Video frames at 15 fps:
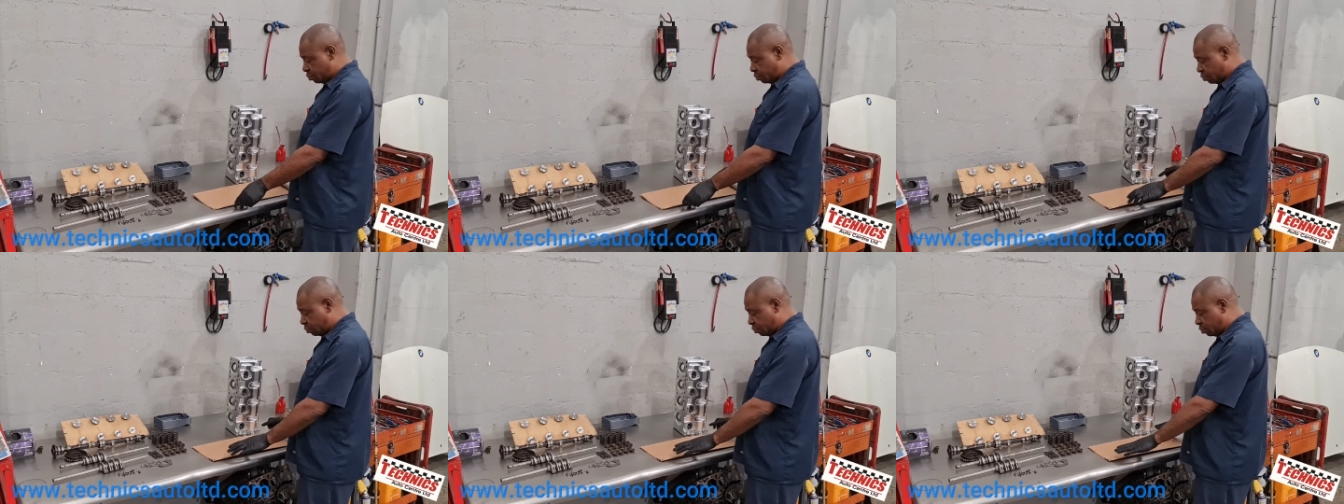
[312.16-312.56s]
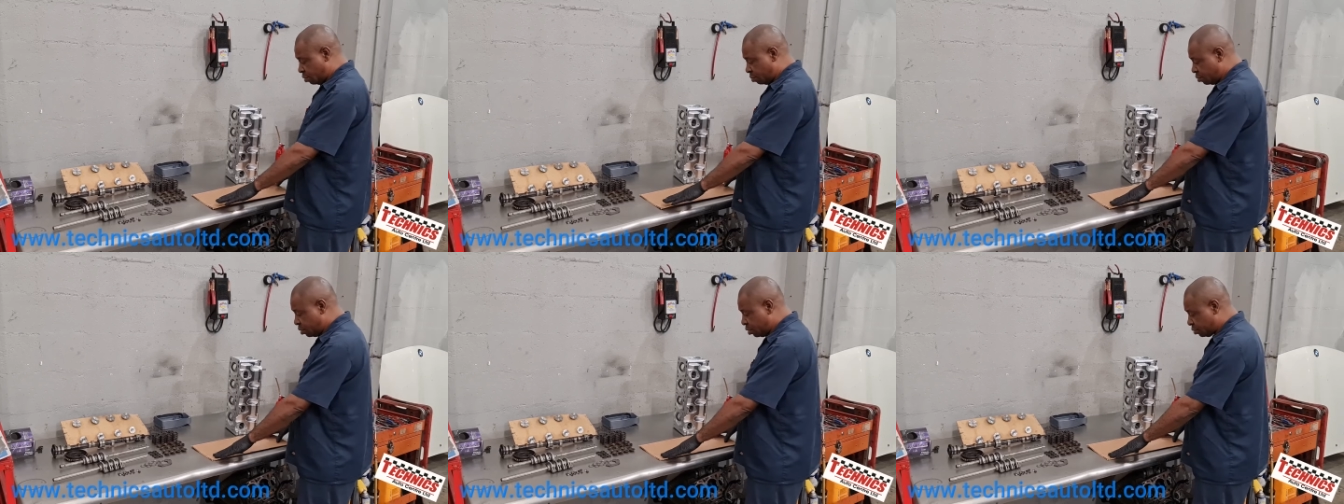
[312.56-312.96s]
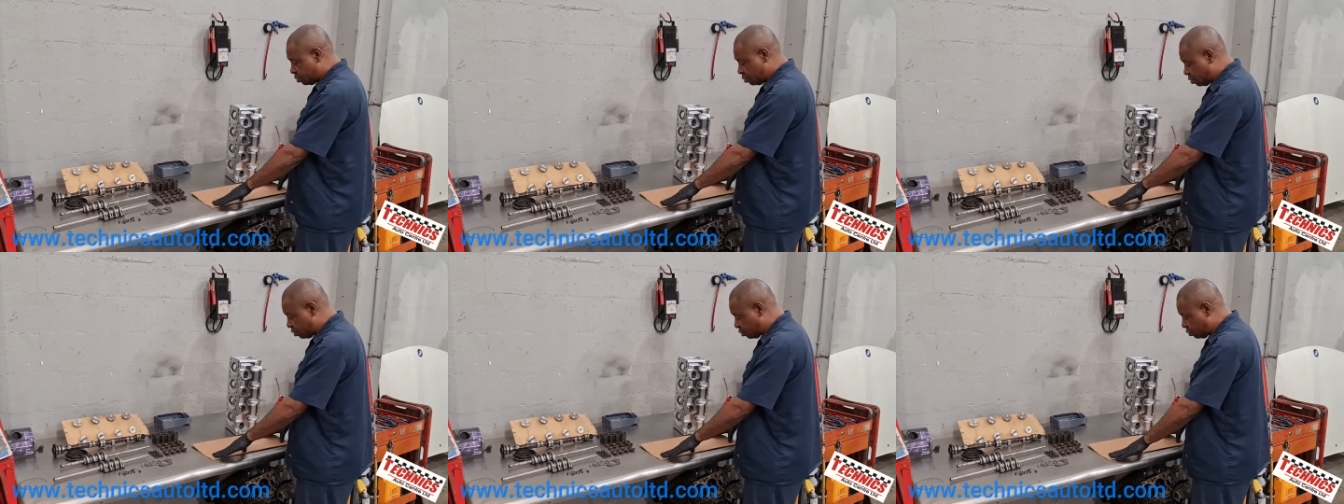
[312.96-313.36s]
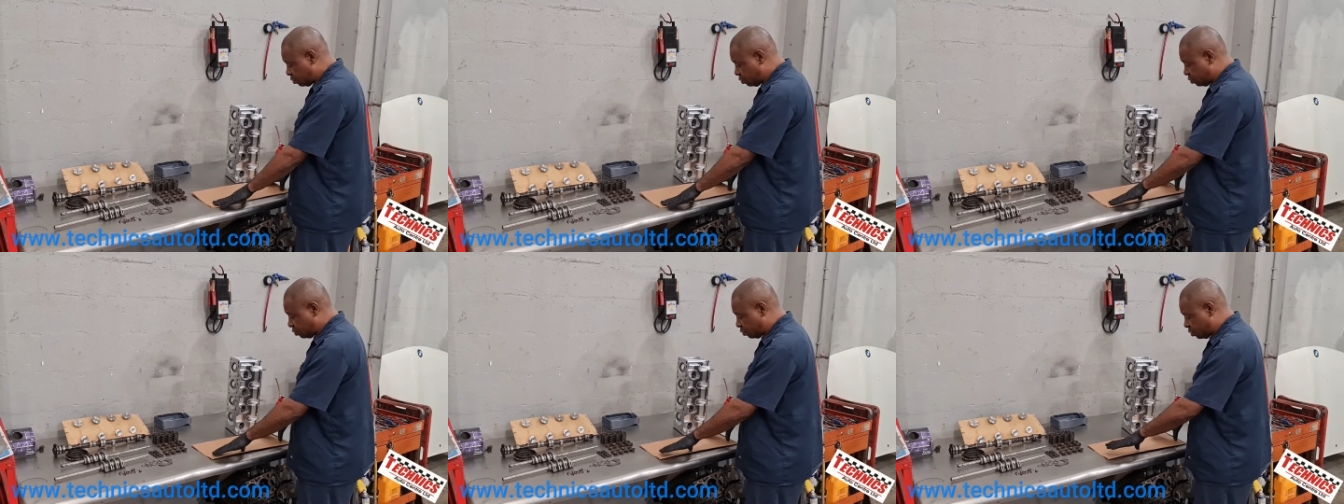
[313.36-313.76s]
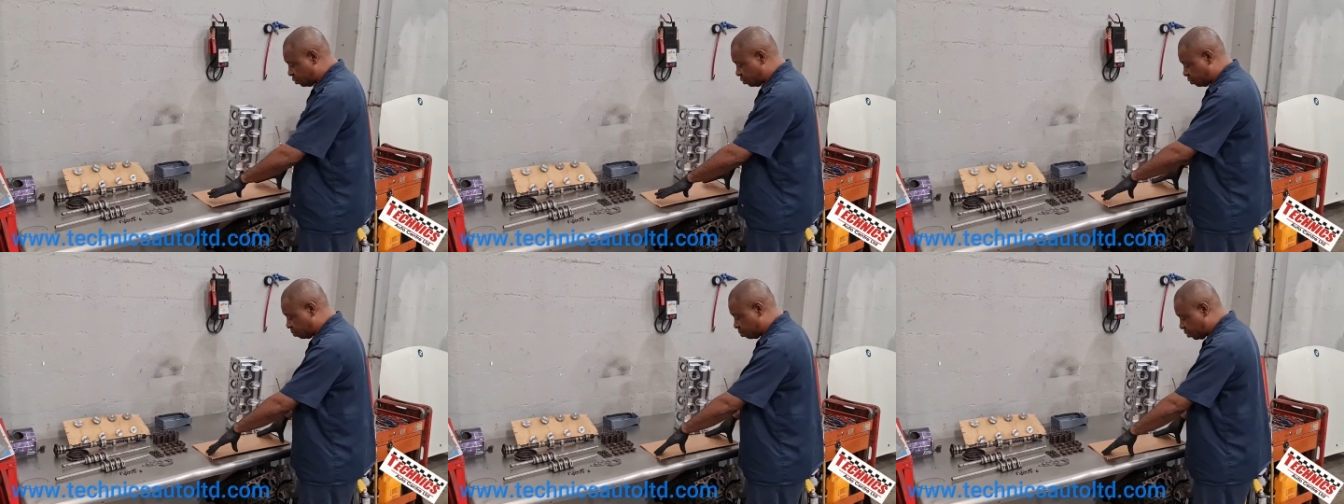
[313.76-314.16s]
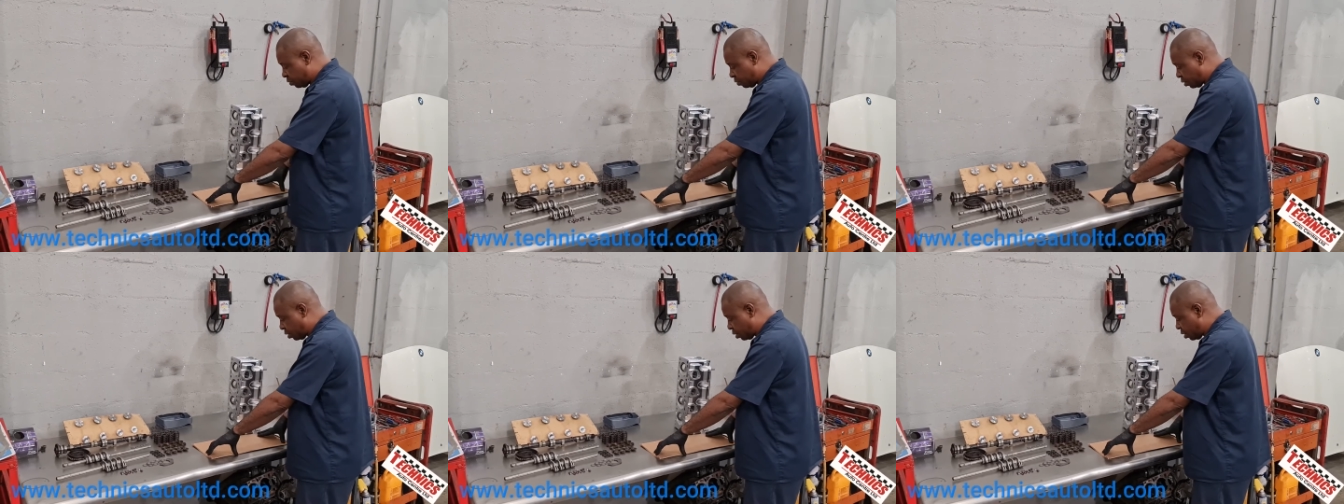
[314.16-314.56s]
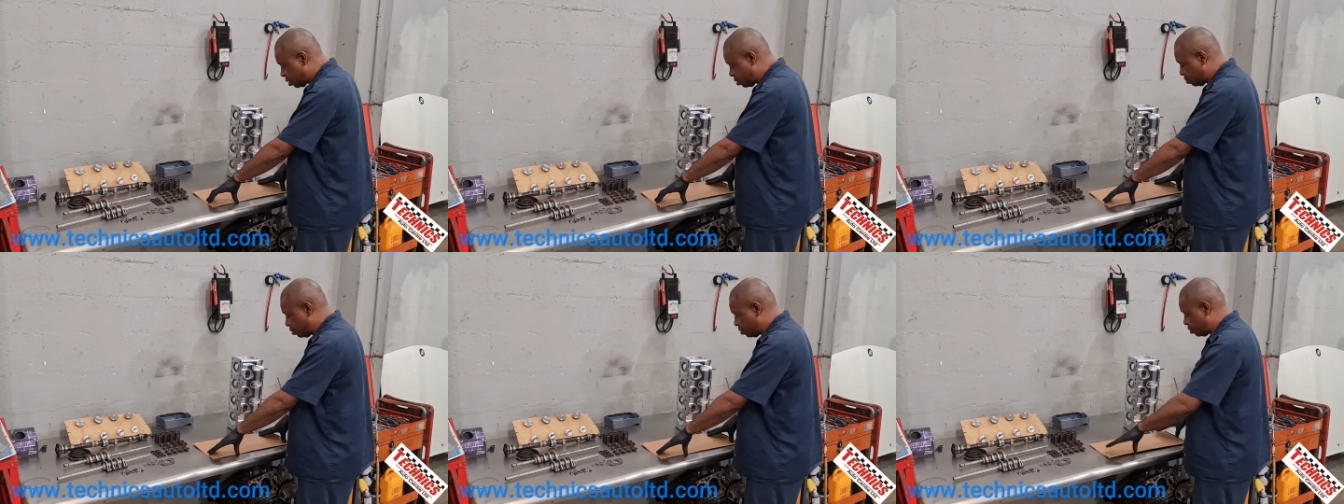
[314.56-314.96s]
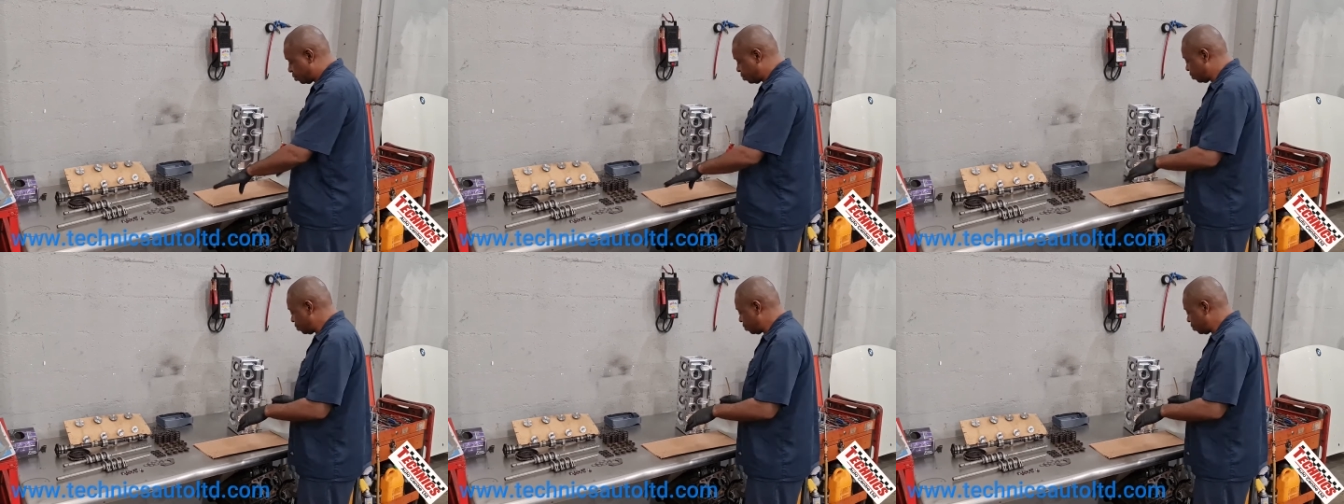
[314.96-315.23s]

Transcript: So I'm going to just use this piece of cardboard,